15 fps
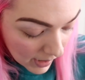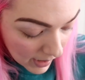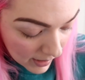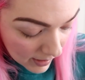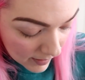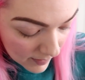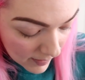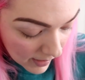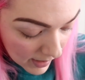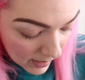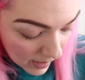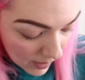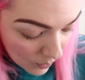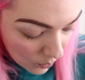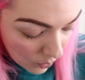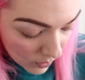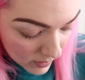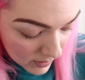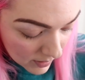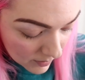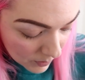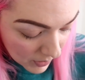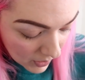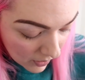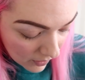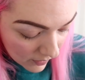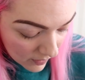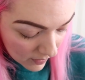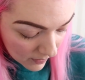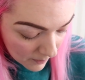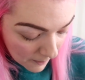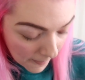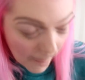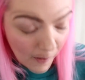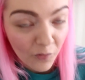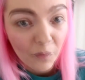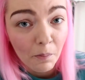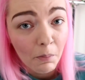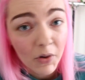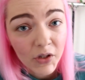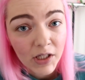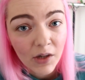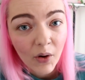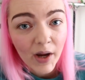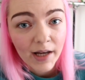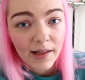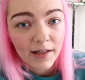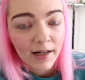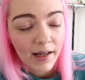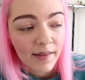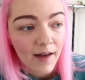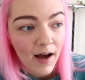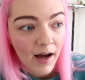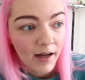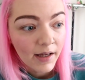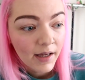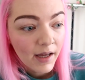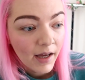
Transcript: And it's like, it wasn't because of money or anything like that.